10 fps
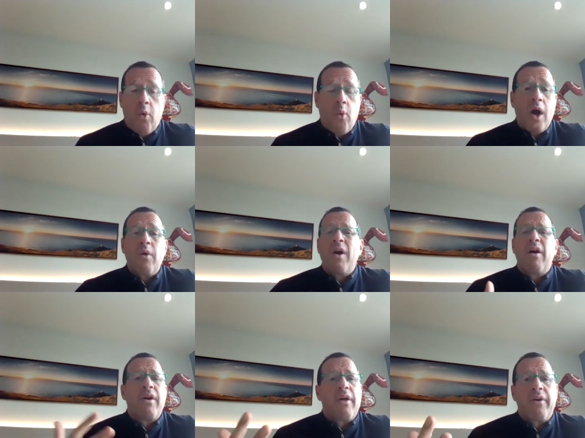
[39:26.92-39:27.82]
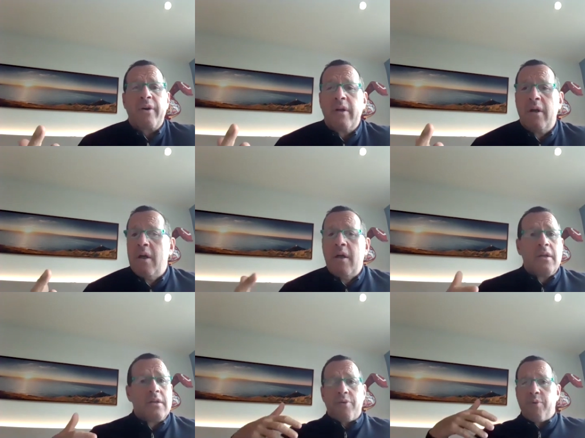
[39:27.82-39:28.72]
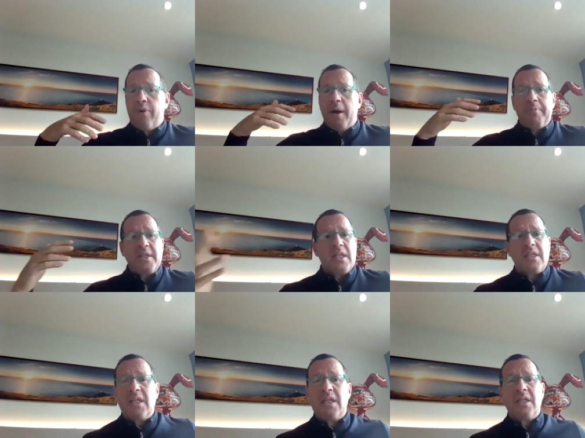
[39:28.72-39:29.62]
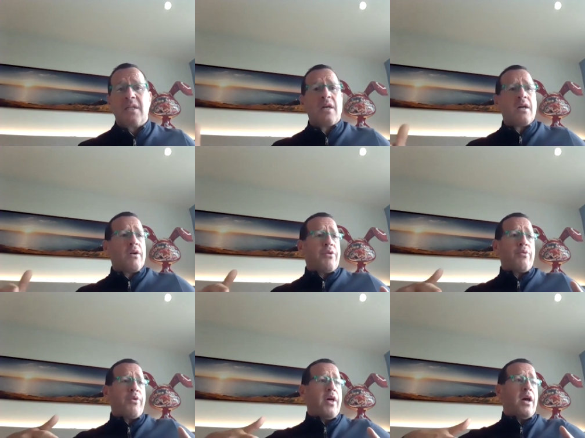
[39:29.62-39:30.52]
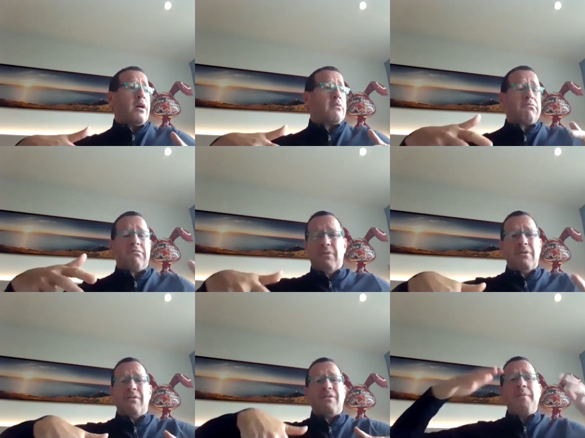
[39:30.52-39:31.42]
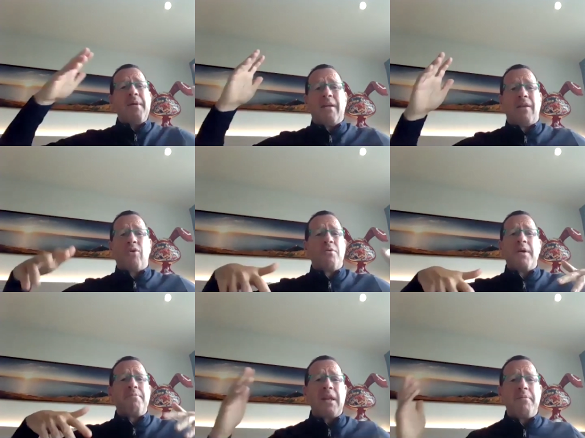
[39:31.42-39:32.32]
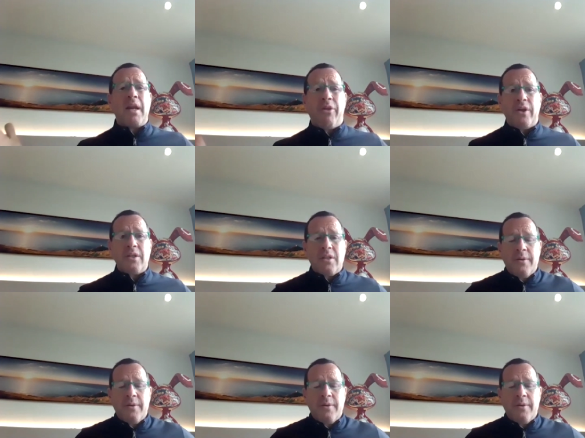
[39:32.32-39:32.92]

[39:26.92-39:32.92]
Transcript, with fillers: One way or the other, through their businesses, through their, name it, it could be many, many things.